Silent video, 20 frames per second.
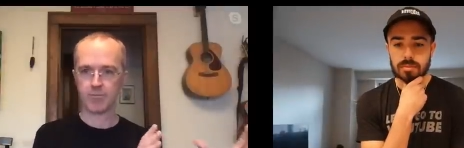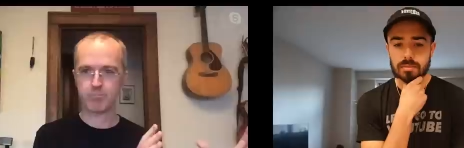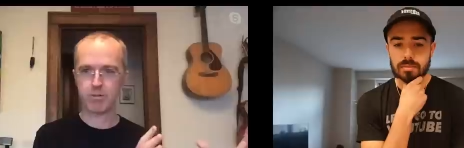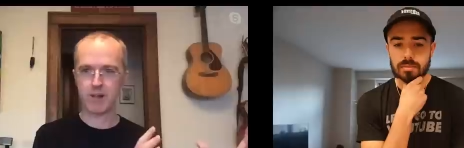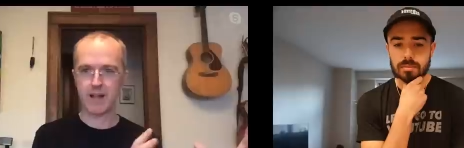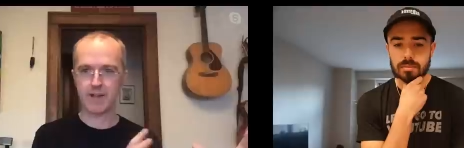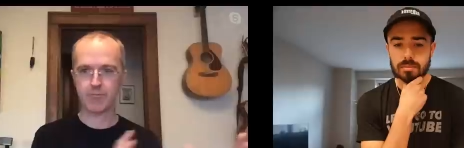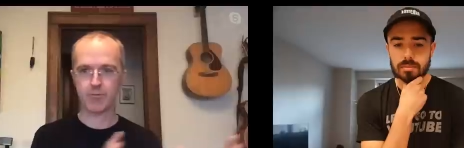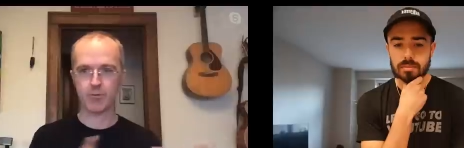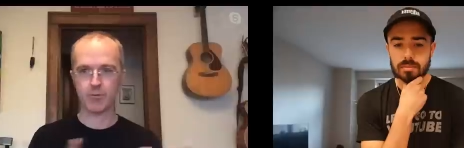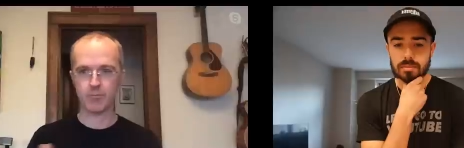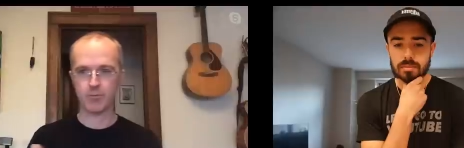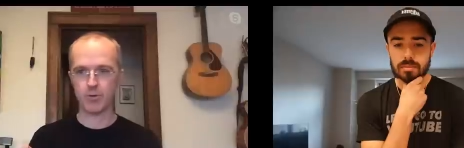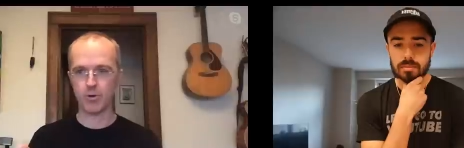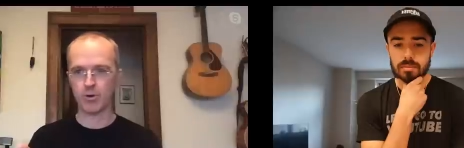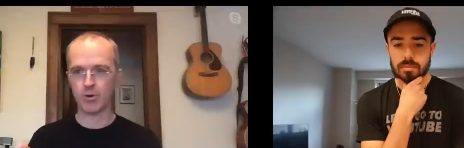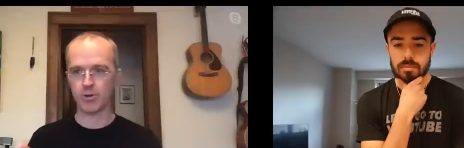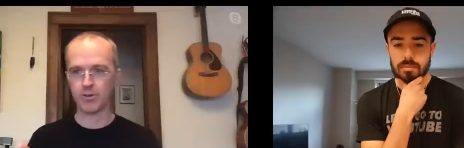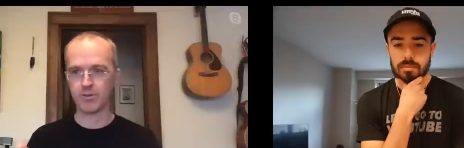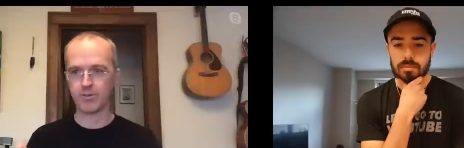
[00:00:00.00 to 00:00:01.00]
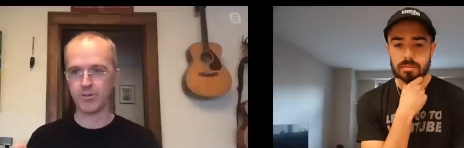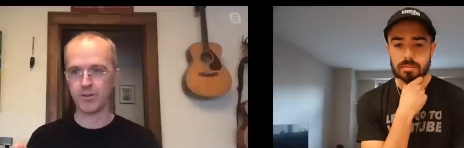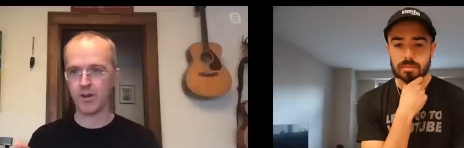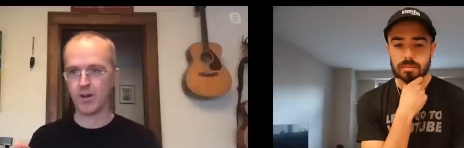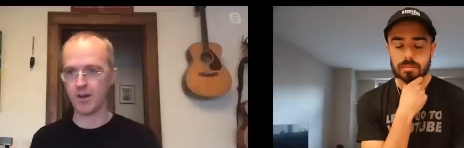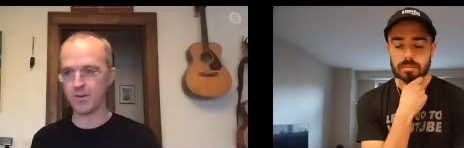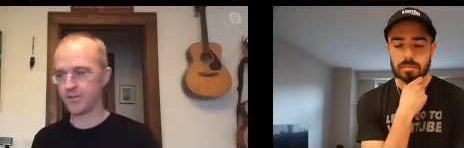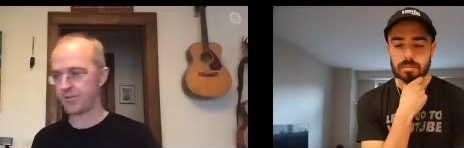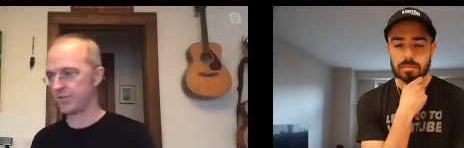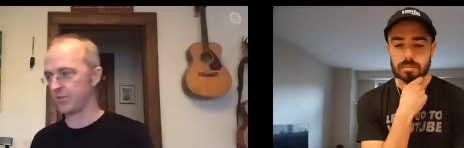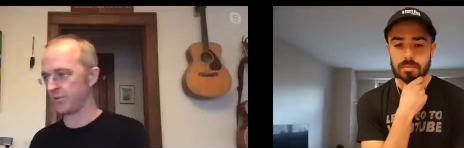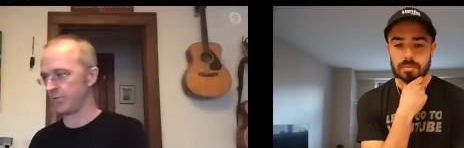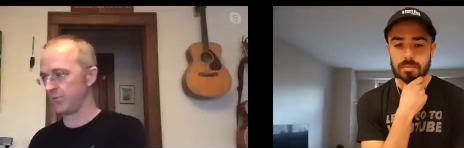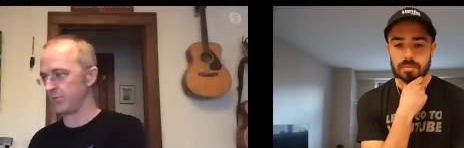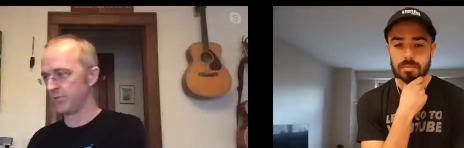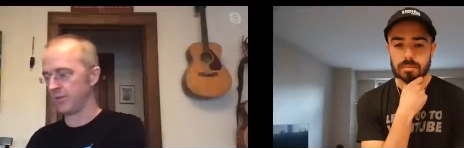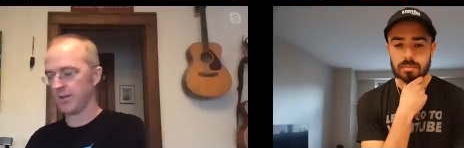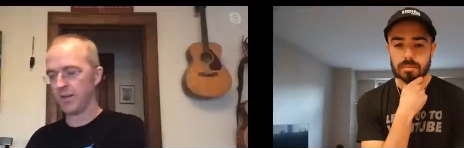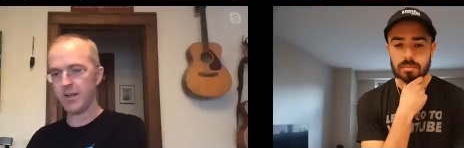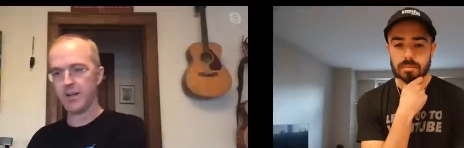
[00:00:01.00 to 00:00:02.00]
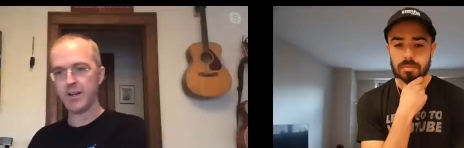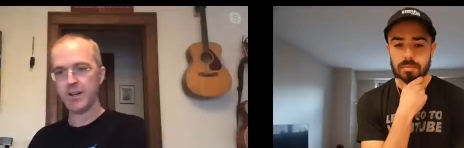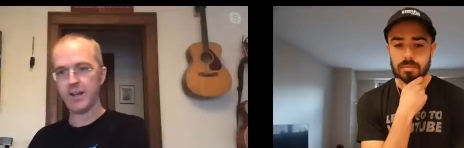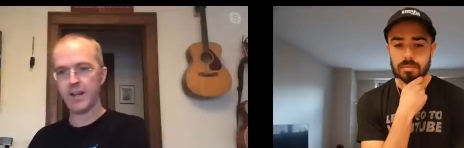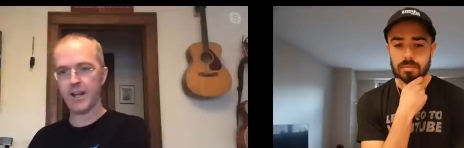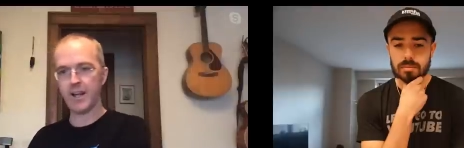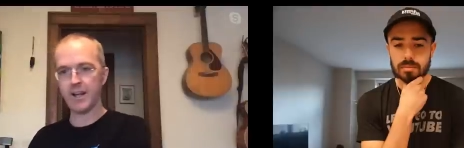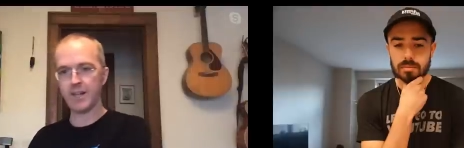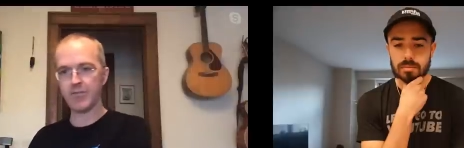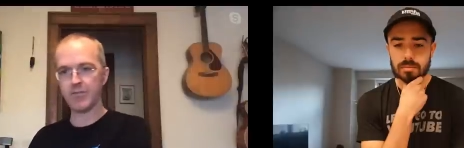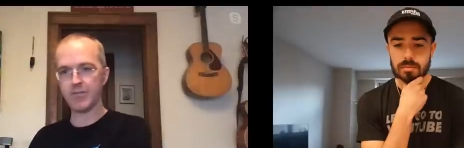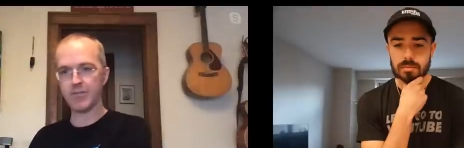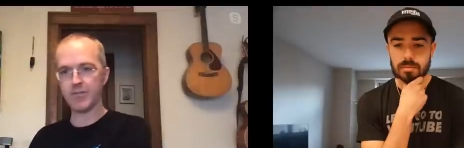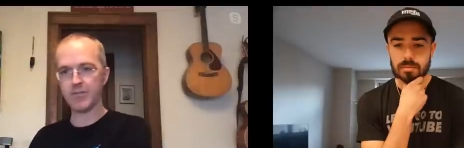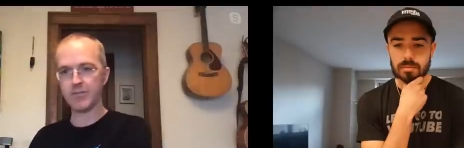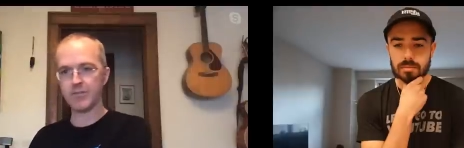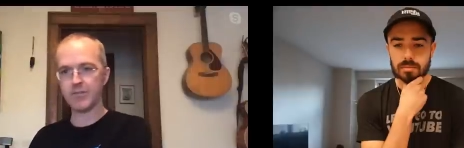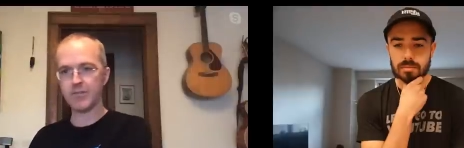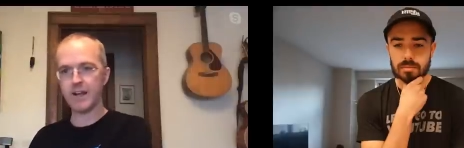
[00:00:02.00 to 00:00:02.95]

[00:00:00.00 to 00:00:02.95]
Speaker 1: a platform rolls onto a